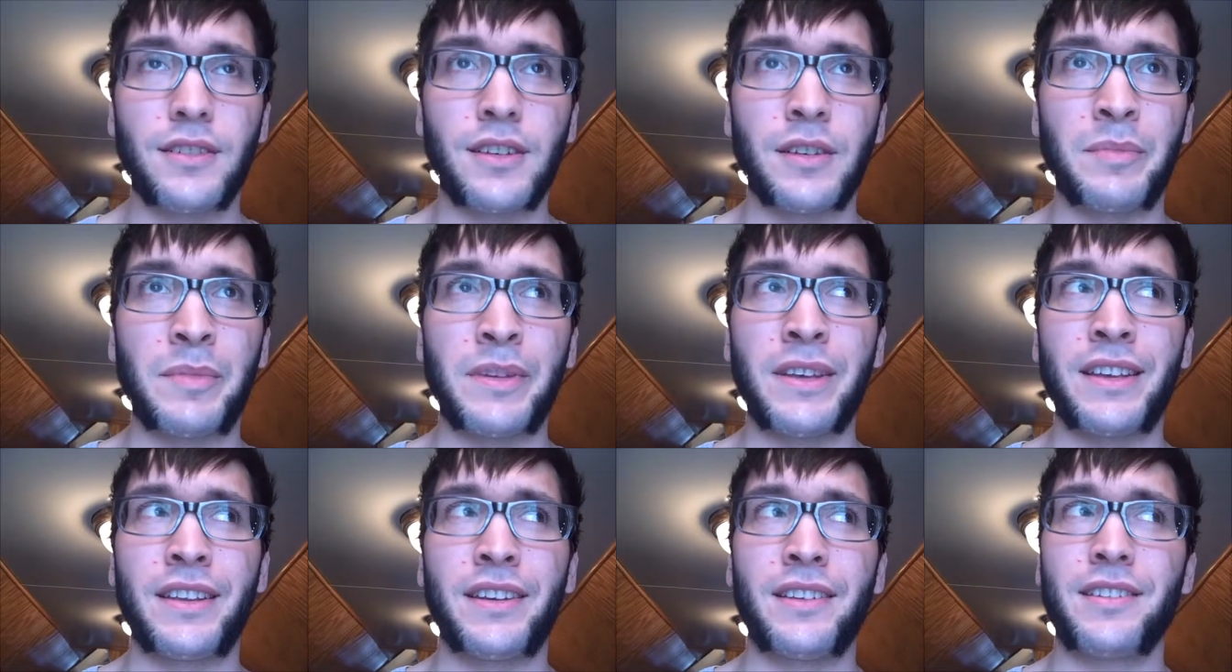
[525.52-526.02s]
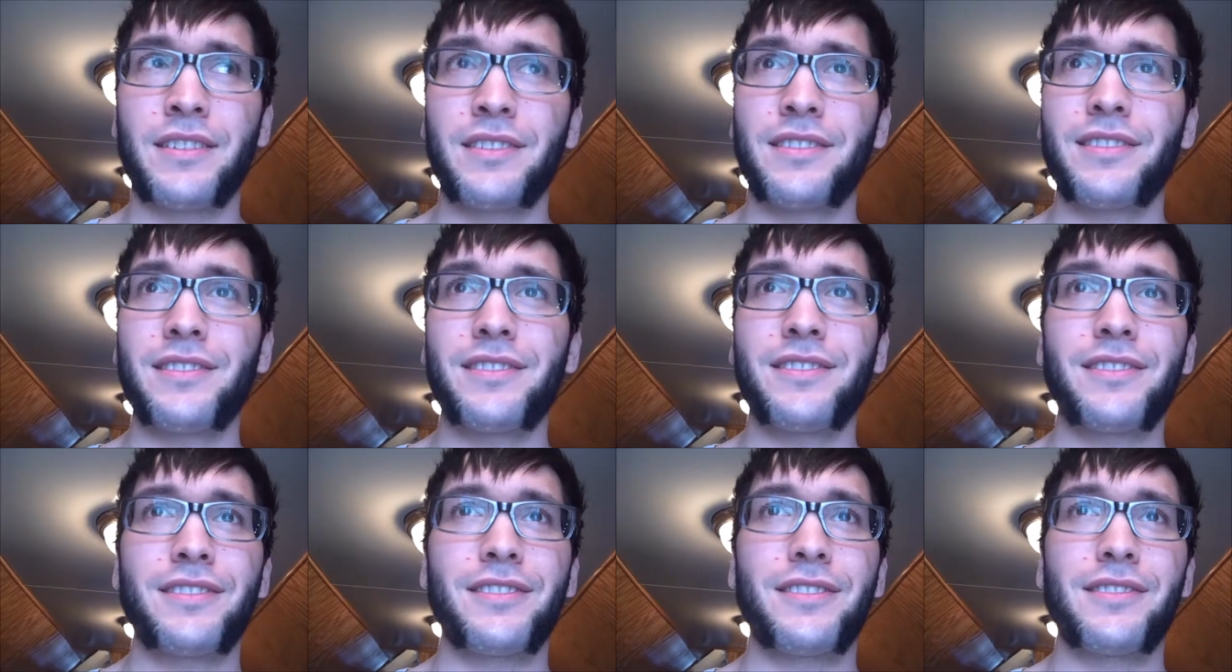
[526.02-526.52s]
Oh man,
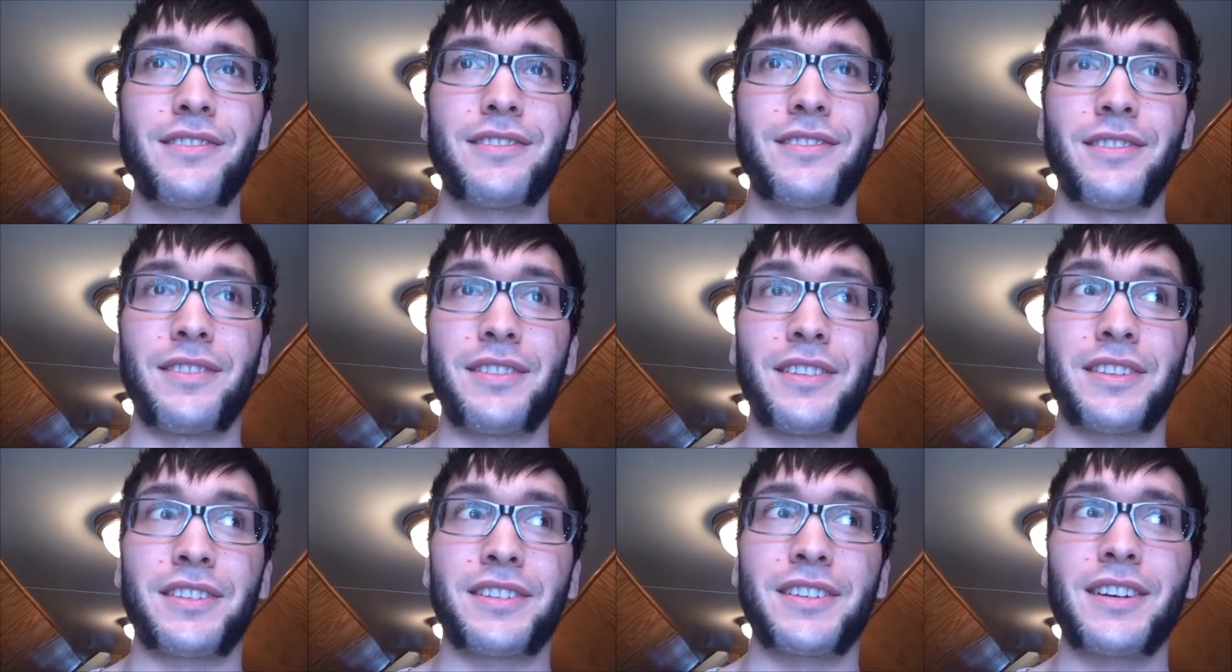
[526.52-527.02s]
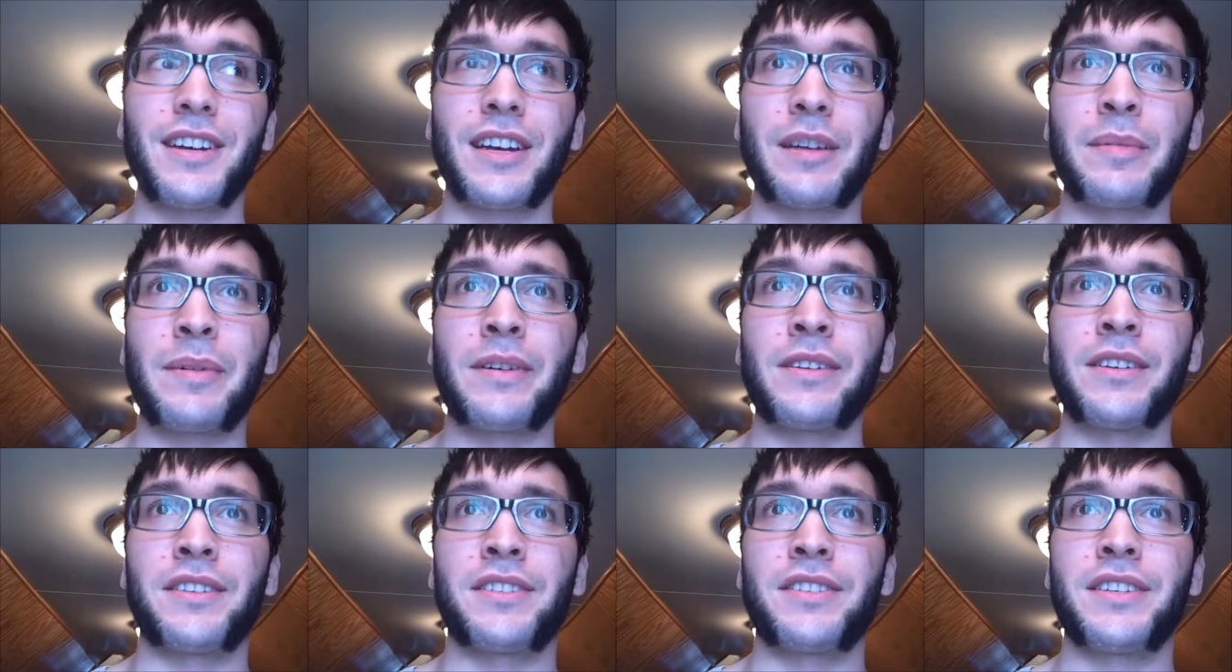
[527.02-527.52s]
all this talk
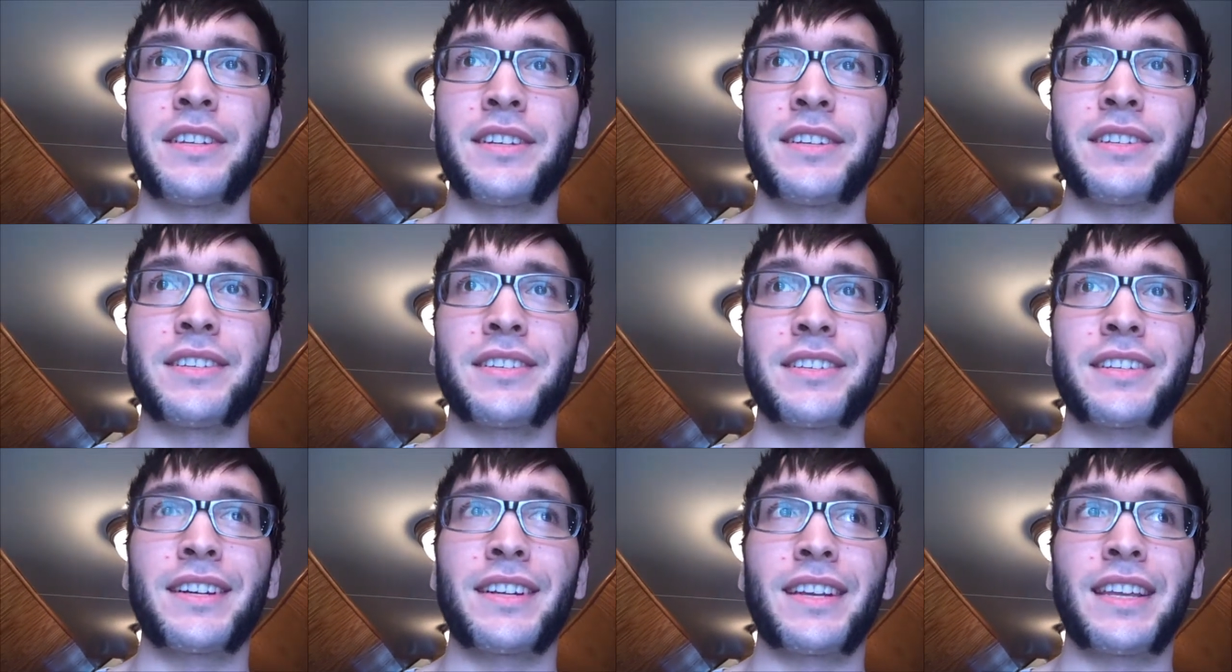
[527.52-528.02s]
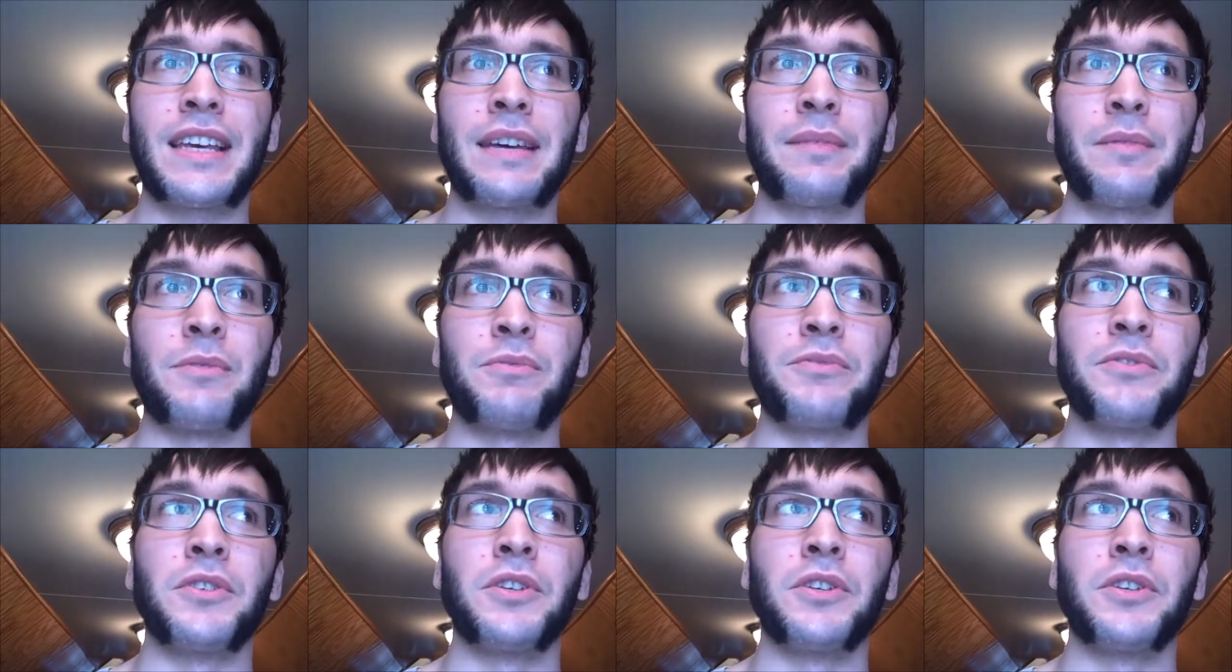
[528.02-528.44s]
about acidity has kind of got me